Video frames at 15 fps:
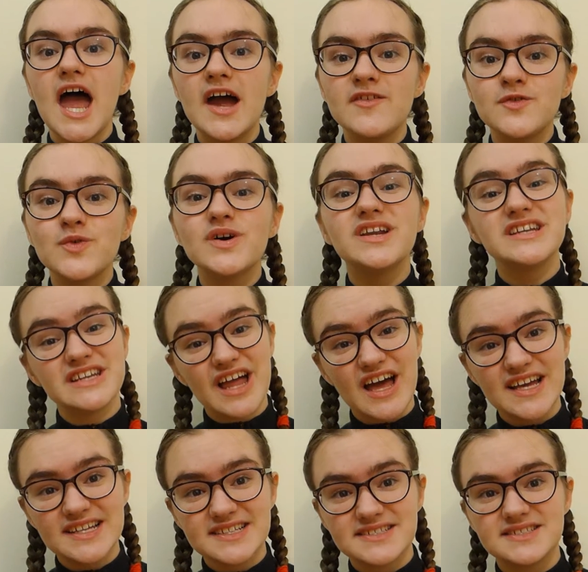Everyone
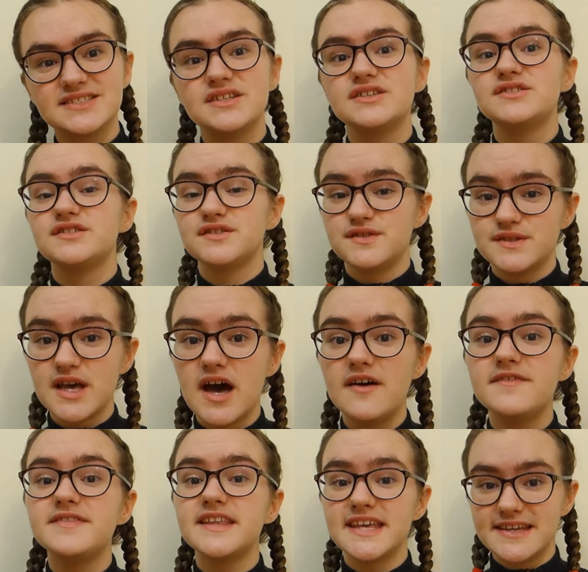likes to
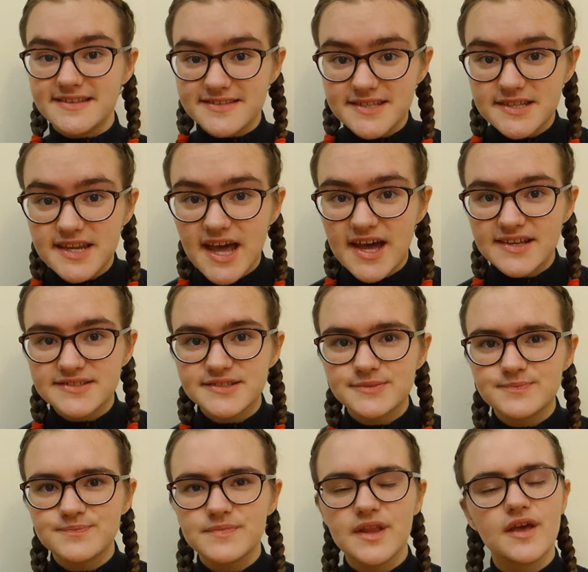surf the
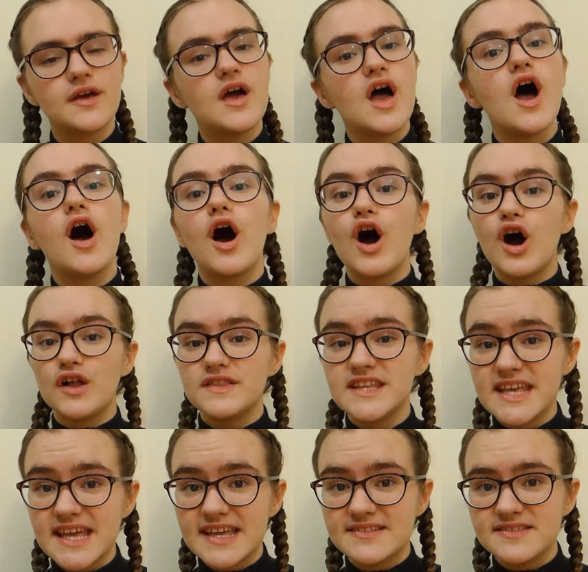internet. On
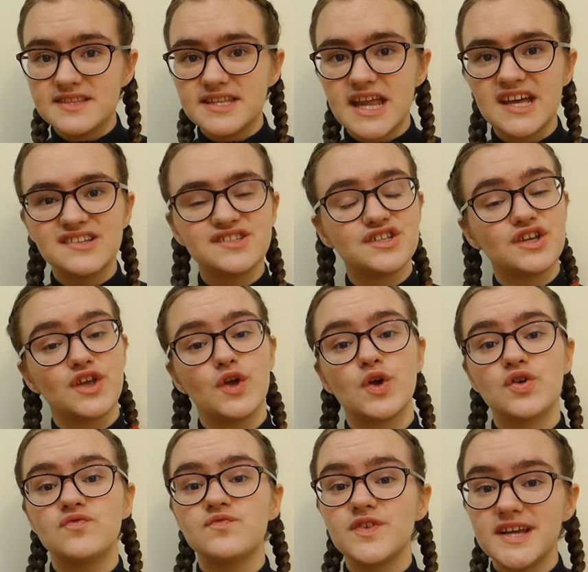the internet, you
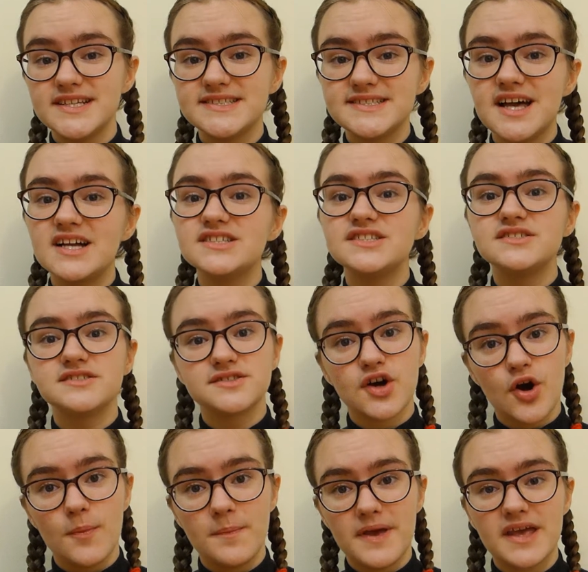can research a
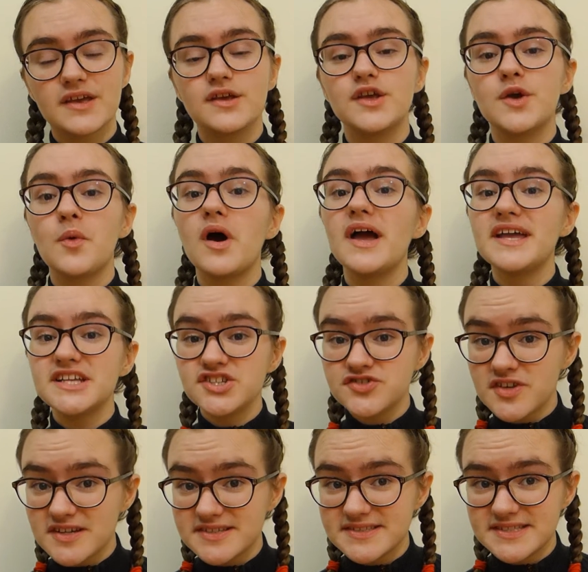topic you are
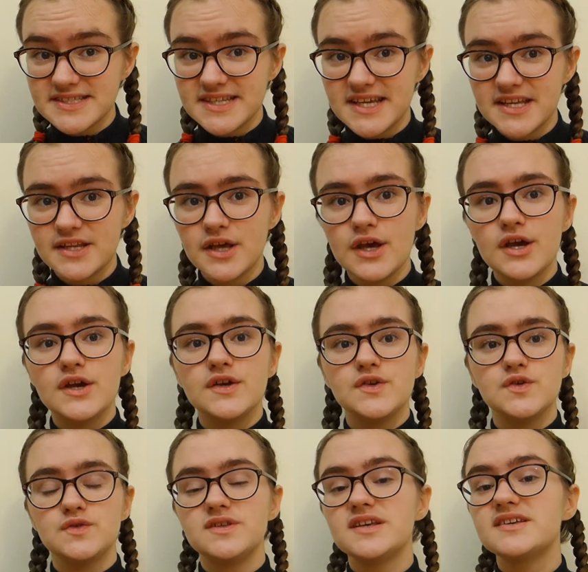interested in
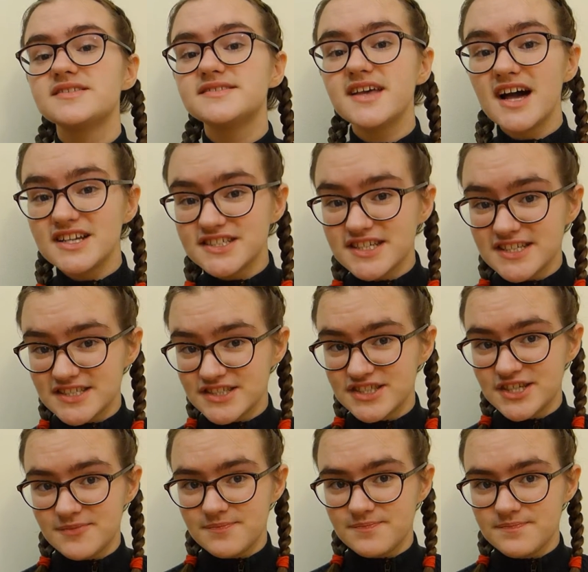using a search
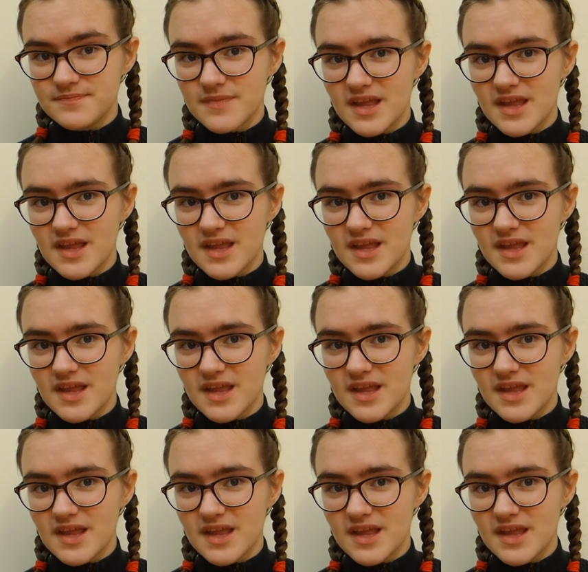engine.